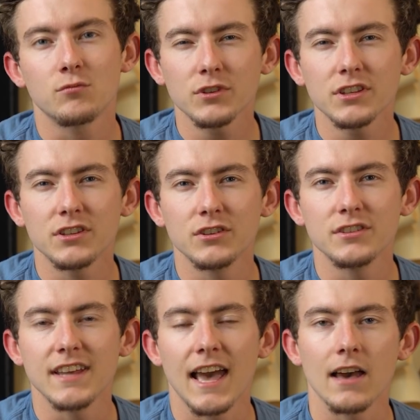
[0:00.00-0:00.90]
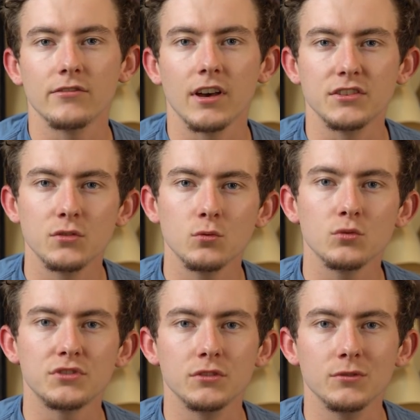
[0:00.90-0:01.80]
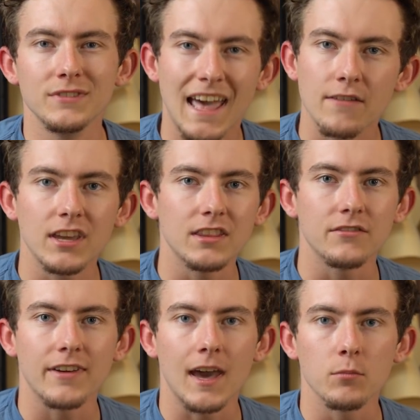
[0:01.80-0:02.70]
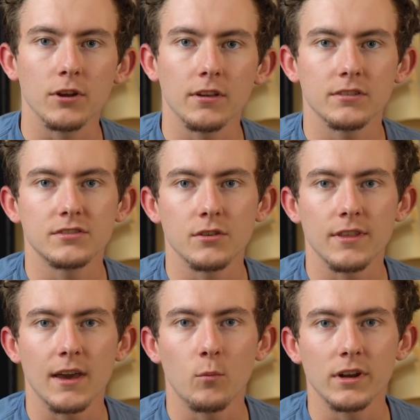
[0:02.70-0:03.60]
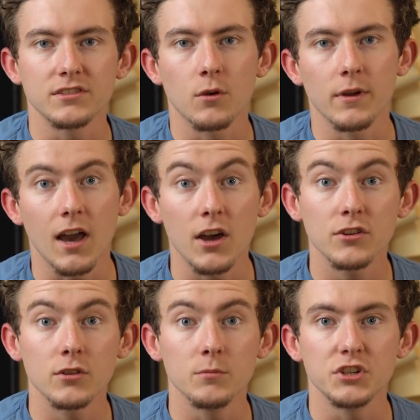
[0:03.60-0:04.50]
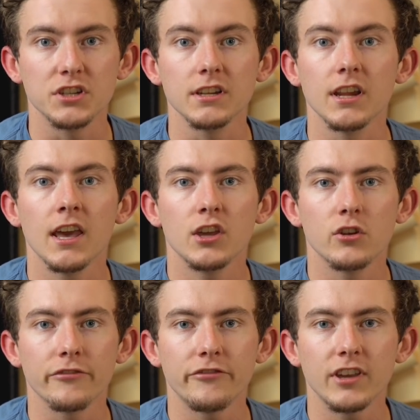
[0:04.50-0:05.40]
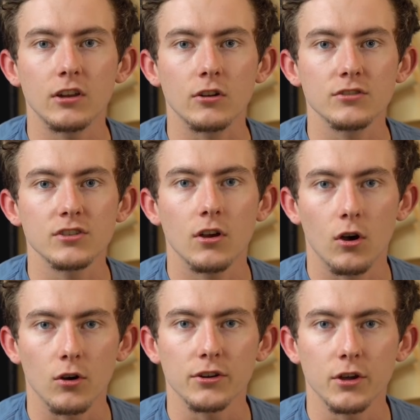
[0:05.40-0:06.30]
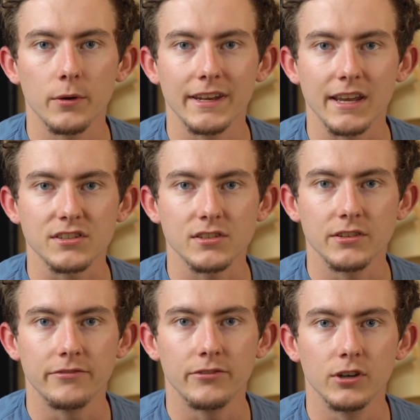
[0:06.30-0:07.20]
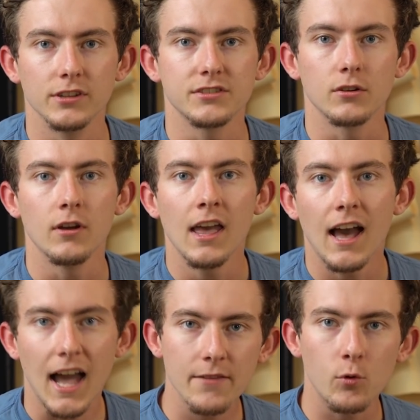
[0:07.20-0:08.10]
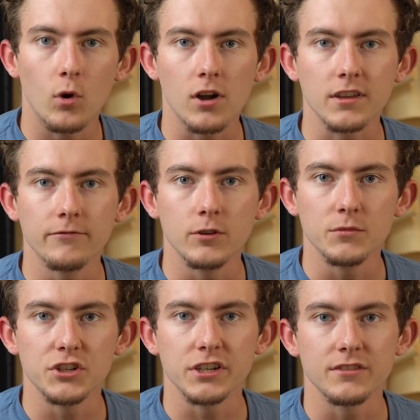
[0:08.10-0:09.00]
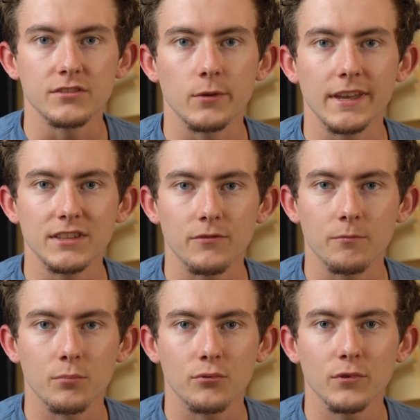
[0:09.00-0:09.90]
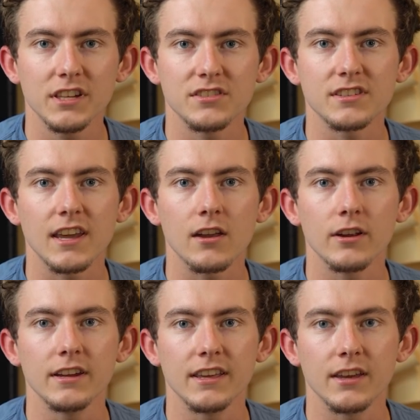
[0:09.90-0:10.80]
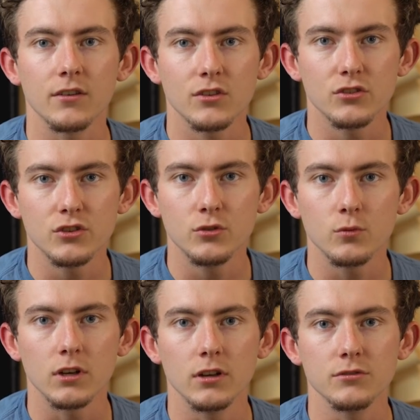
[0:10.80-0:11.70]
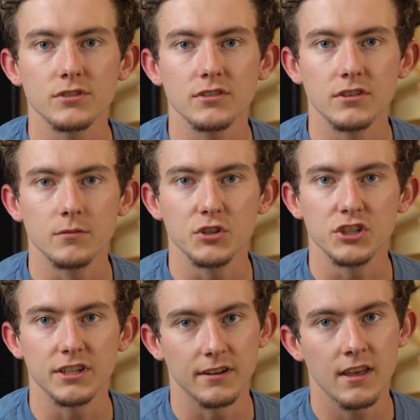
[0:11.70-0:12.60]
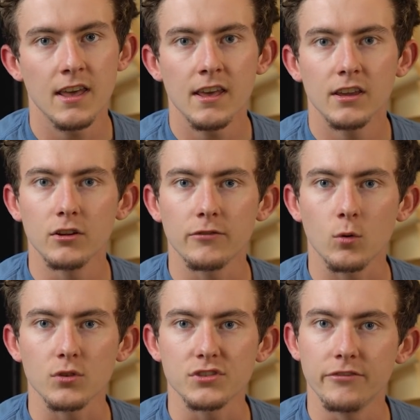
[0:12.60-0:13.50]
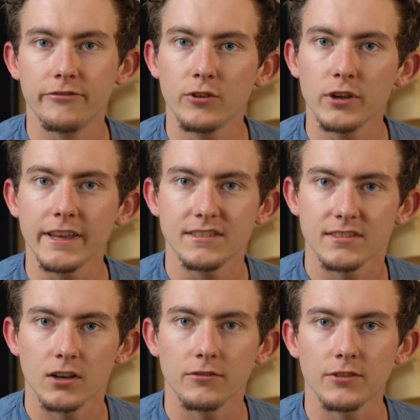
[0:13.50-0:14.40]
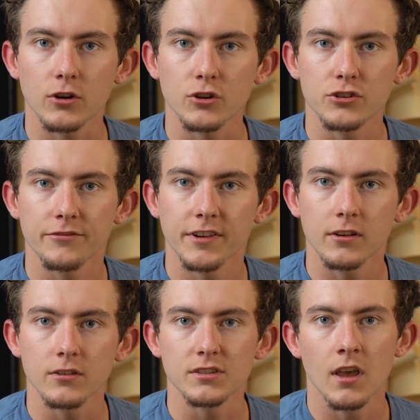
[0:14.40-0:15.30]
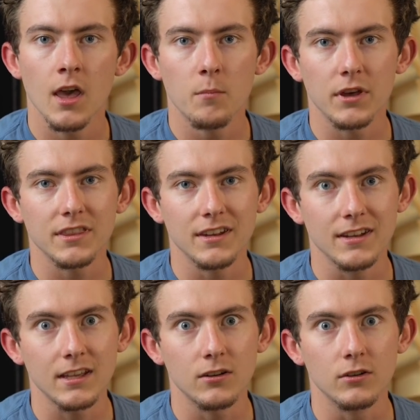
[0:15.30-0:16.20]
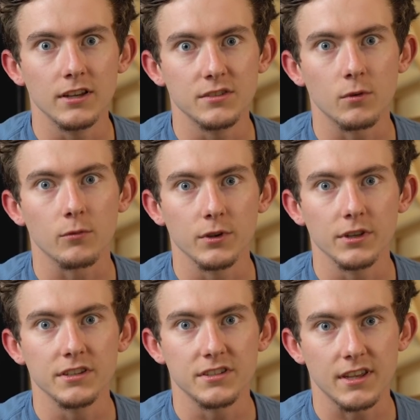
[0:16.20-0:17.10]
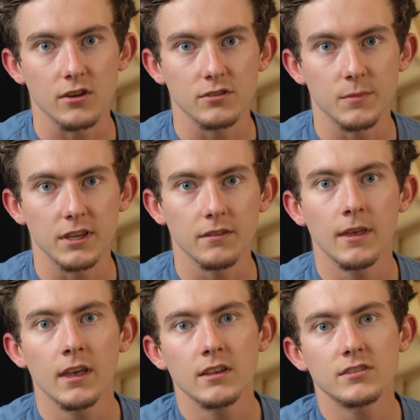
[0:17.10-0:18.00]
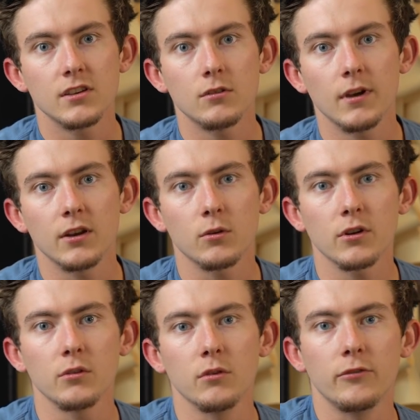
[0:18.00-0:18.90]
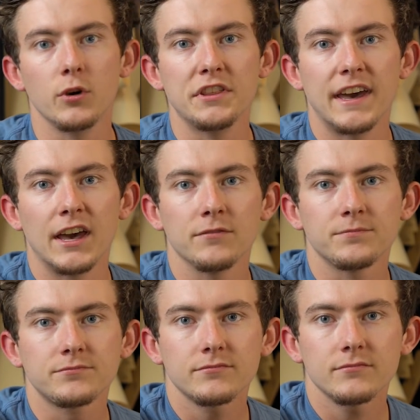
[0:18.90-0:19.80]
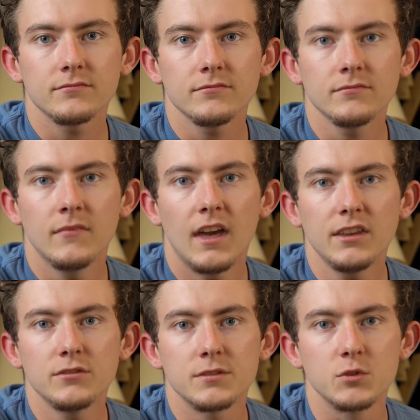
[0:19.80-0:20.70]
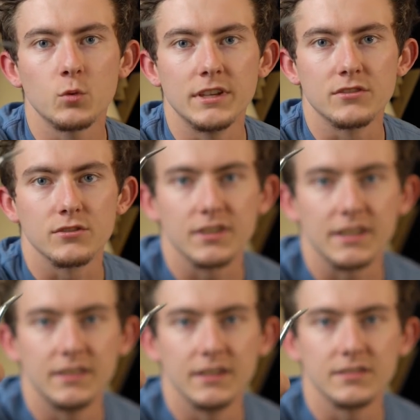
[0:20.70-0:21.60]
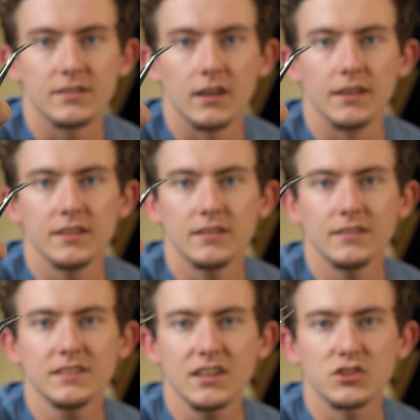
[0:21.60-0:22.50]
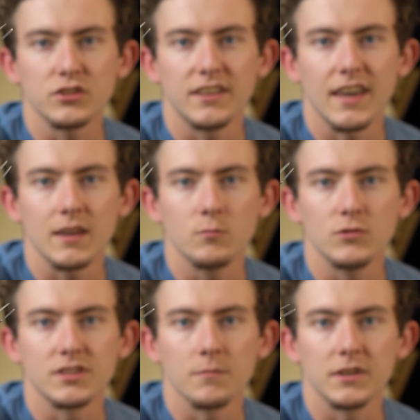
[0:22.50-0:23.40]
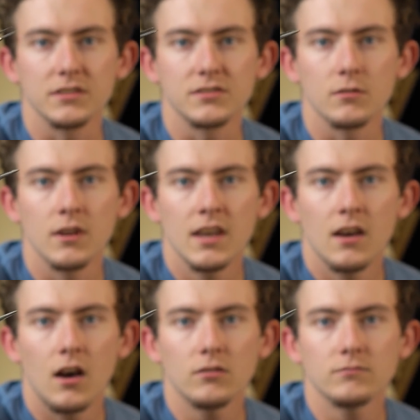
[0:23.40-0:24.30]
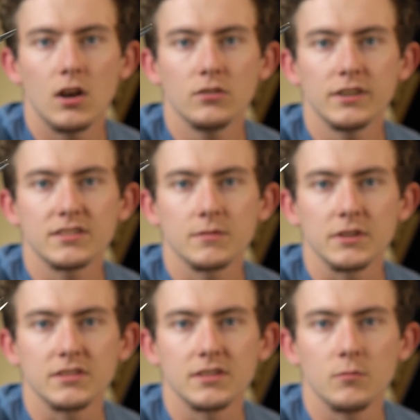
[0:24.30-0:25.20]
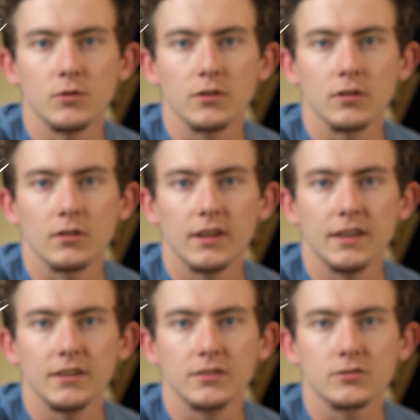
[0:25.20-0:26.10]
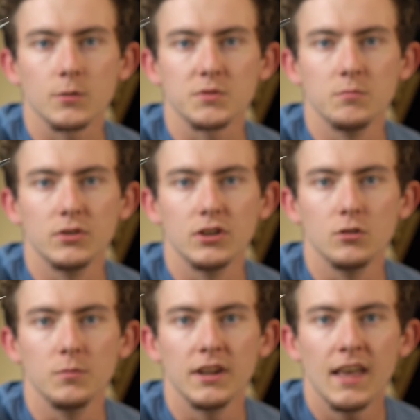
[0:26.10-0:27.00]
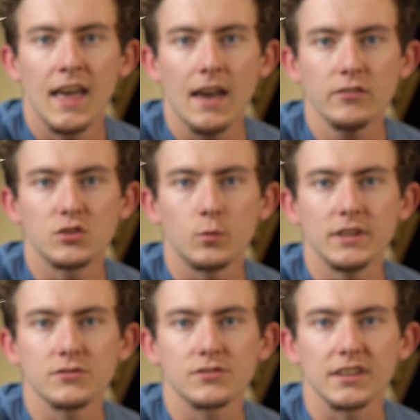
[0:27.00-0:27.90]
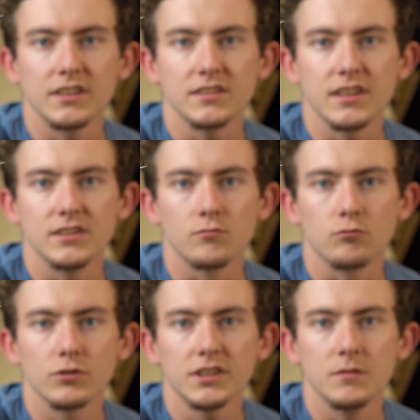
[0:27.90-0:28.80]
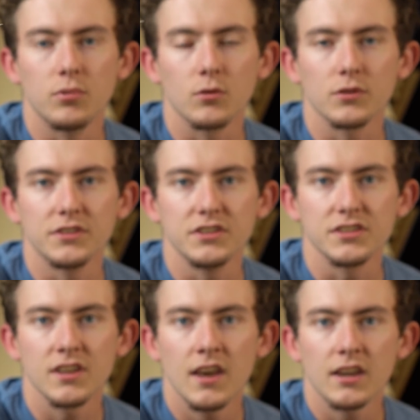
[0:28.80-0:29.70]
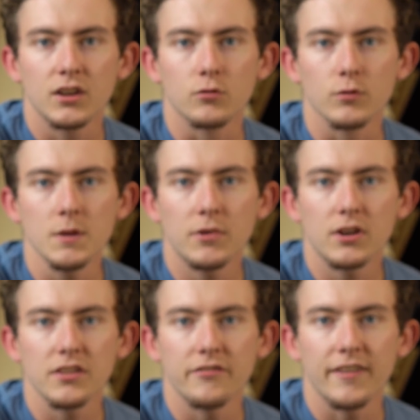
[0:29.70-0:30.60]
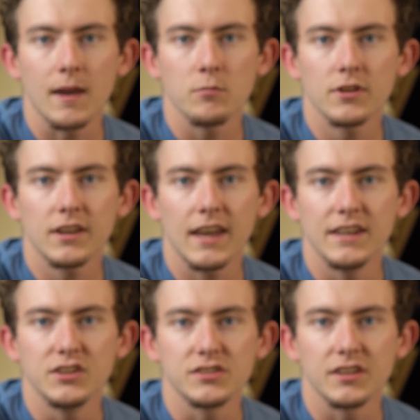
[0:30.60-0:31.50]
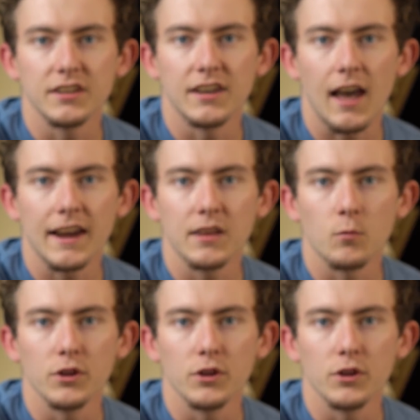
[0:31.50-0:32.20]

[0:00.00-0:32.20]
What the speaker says: really good to have a tool to navigate the fabric so that when it's going under the machine, your fingers aren't going next to the foot. So I have a walking foot machine, so it's pretty scary to get too close to the machine. You know, of course, the foot itself can hurt your fingers, but the needle is what really scares me. So in order to avoid that, I use some tweezers like this. This actually came with something, so I'll link something similar in the description below, but having tweezers like this is really important to just grip onto the fabric and just guide it